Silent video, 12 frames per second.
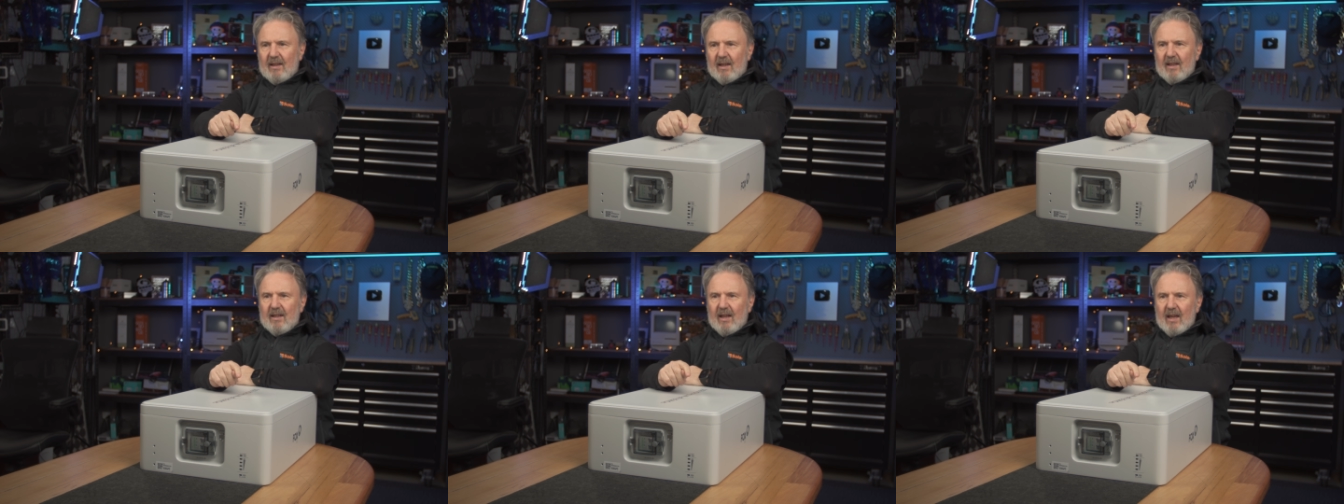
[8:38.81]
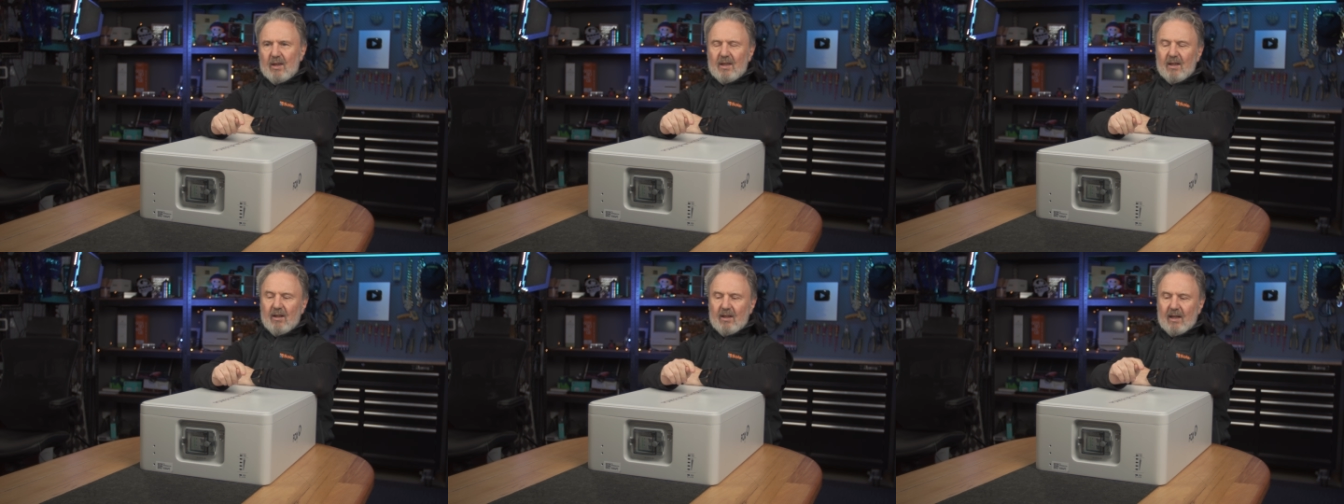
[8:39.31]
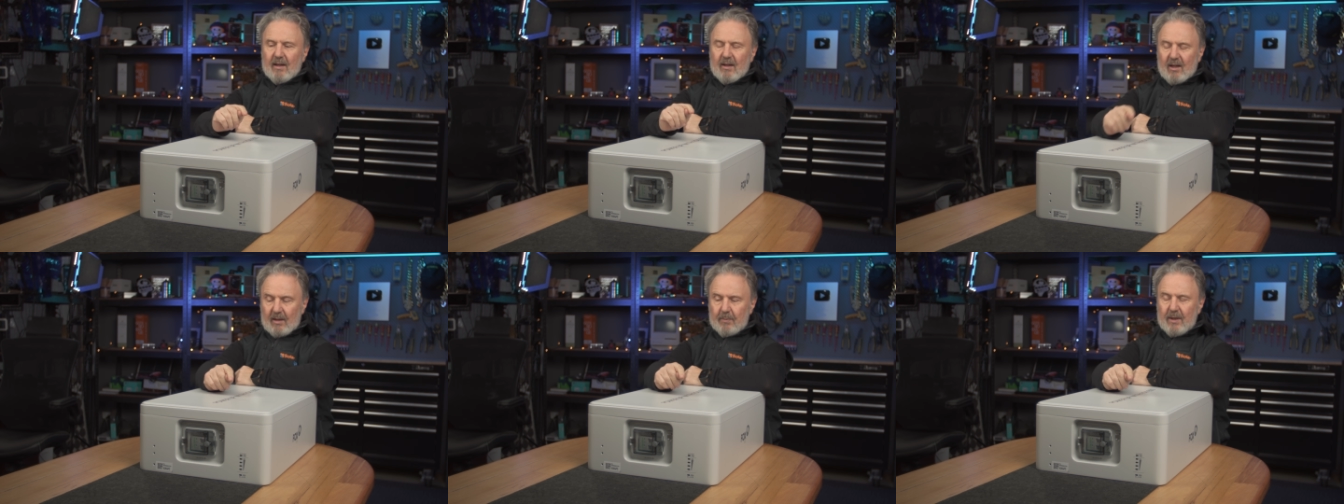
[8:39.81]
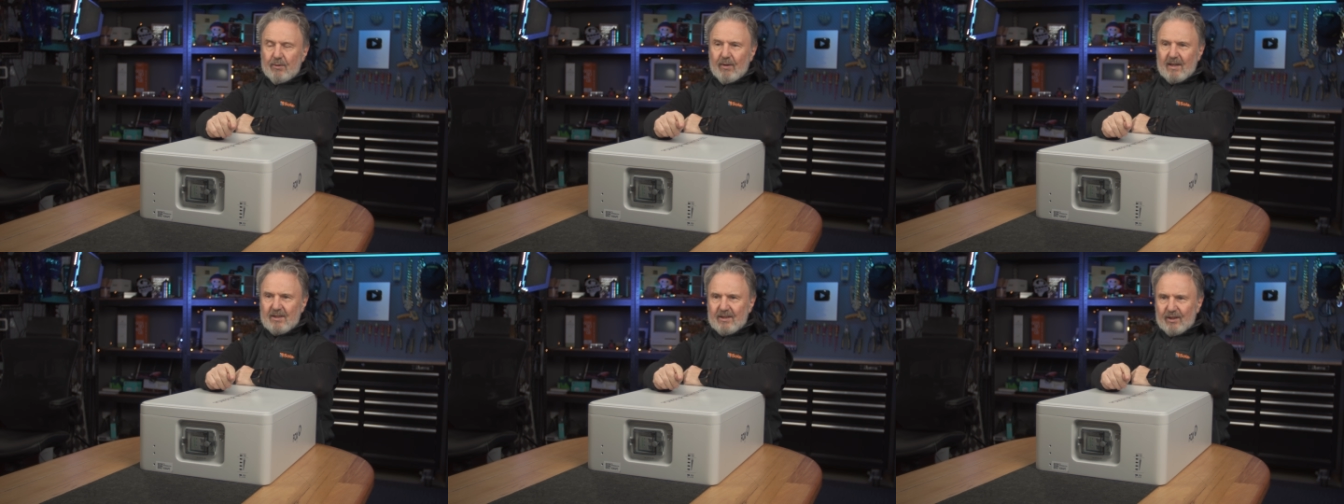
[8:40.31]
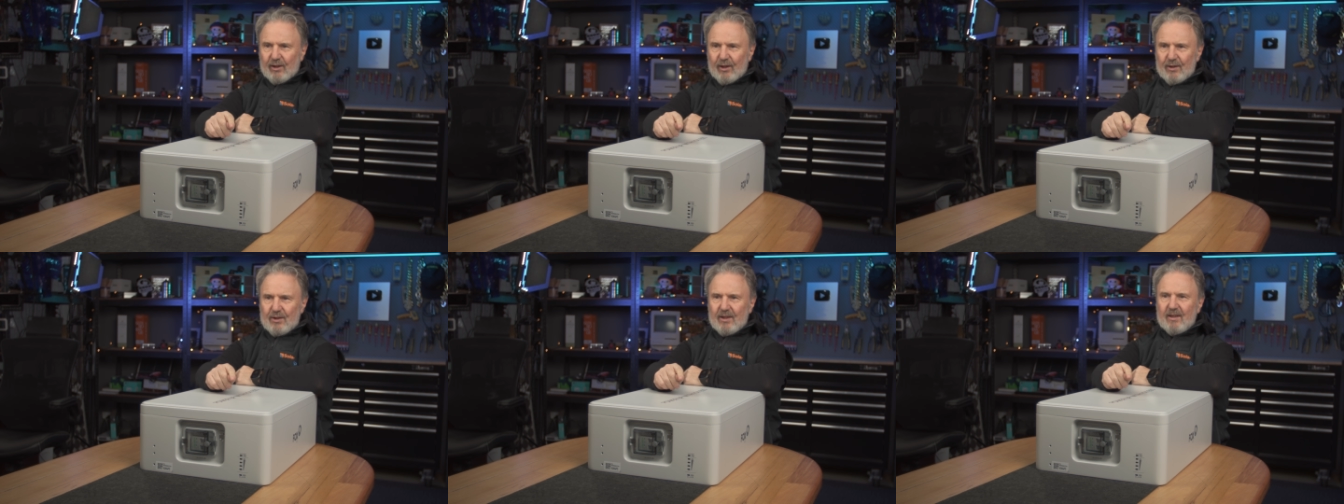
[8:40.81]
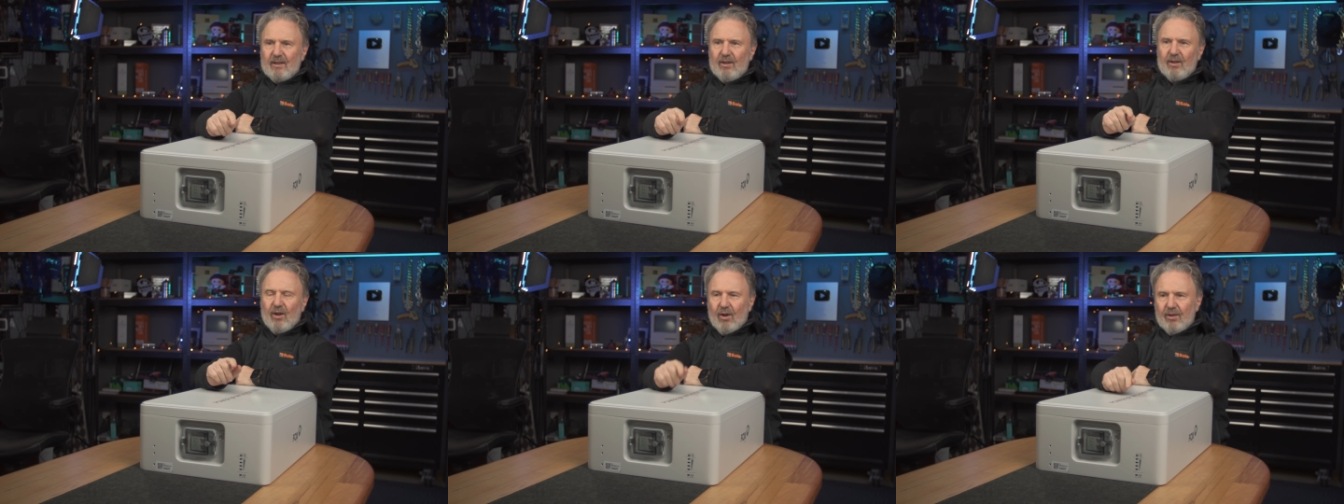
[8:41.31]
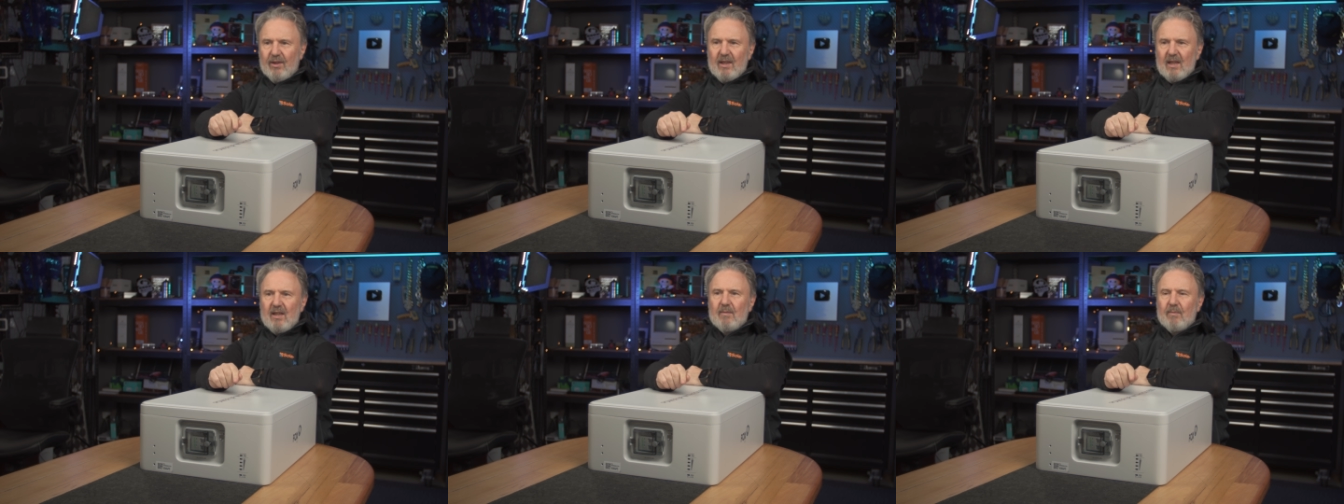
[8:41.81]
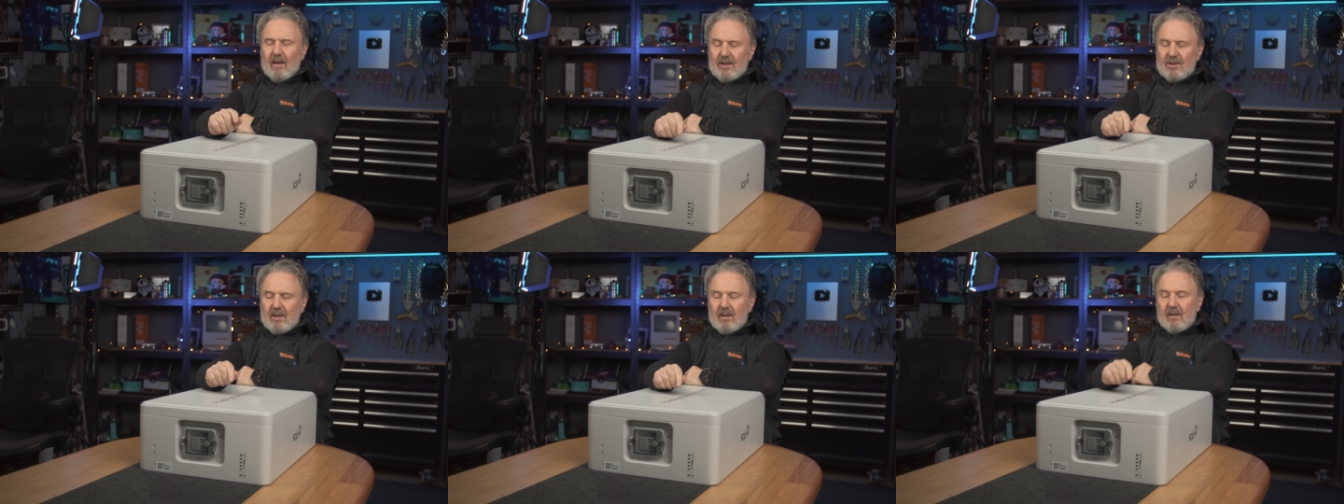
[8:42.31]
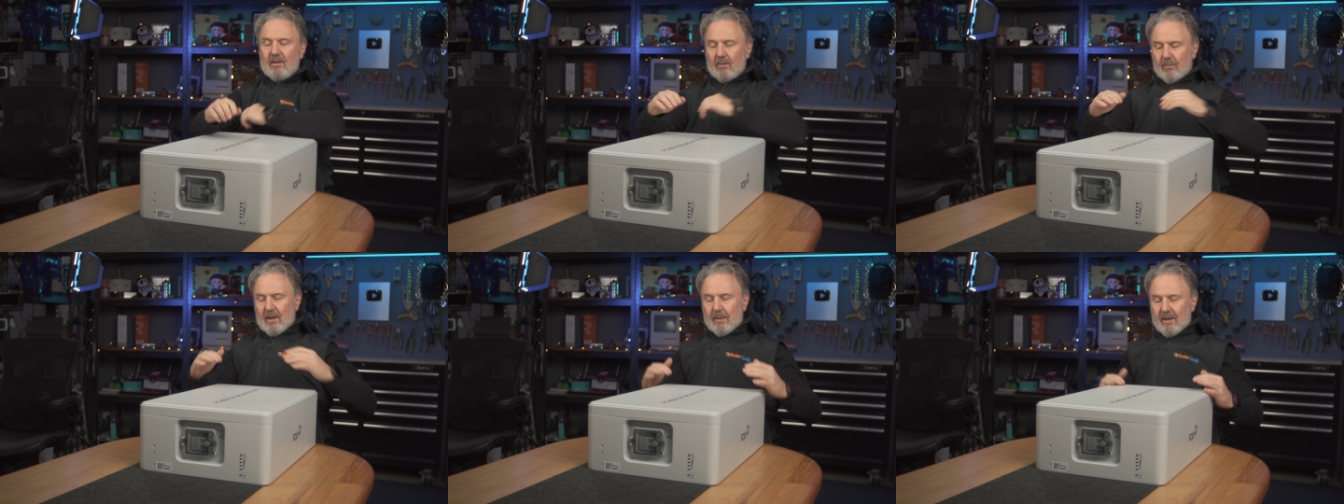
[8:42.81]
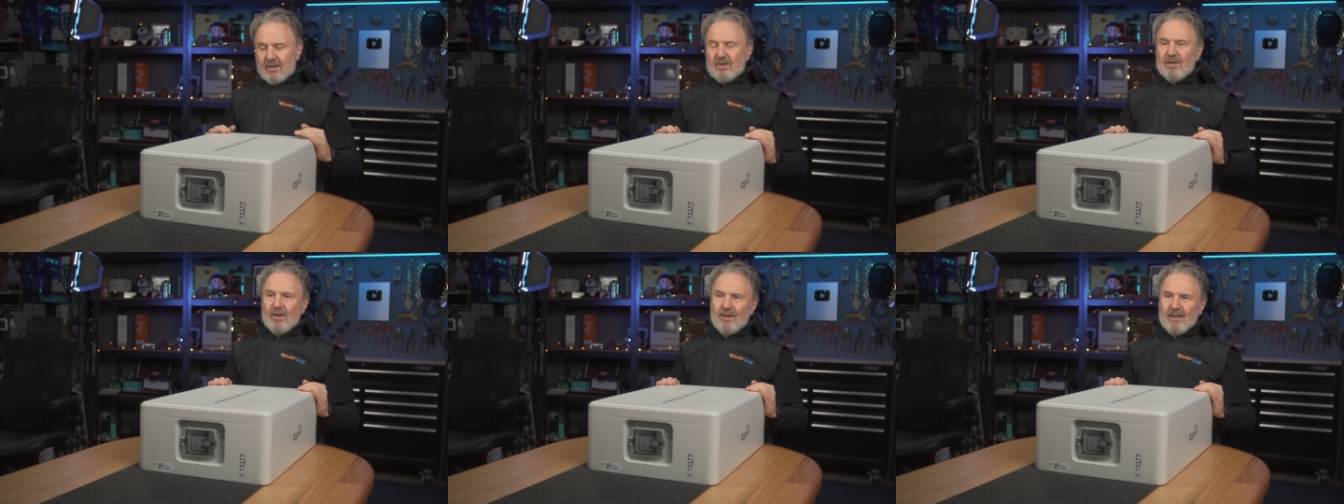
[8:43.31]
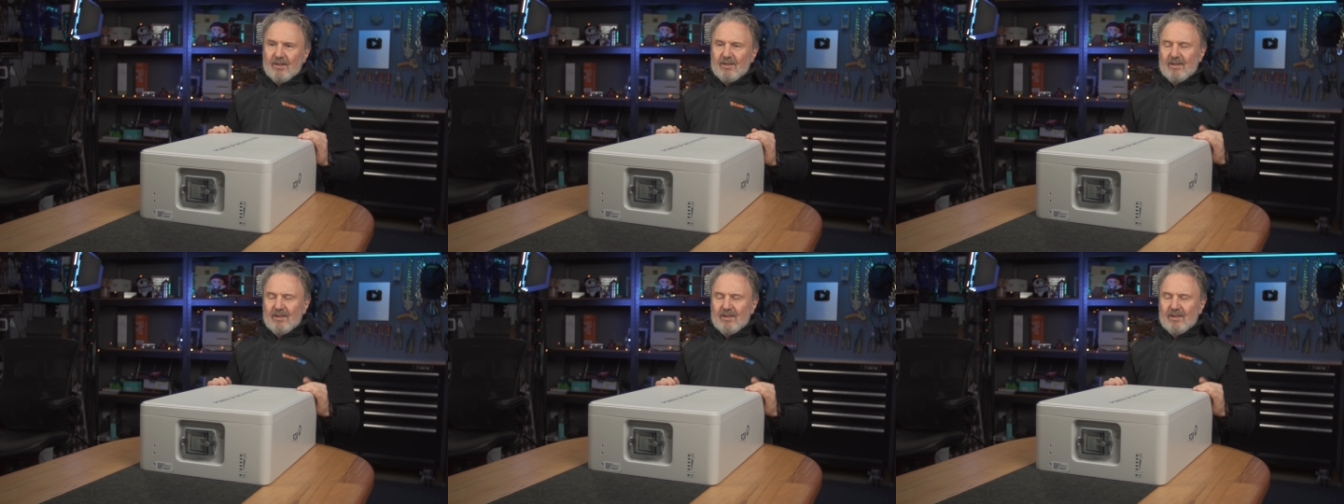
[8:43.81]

in a uh, IP rated enclosure on the master BMS unit.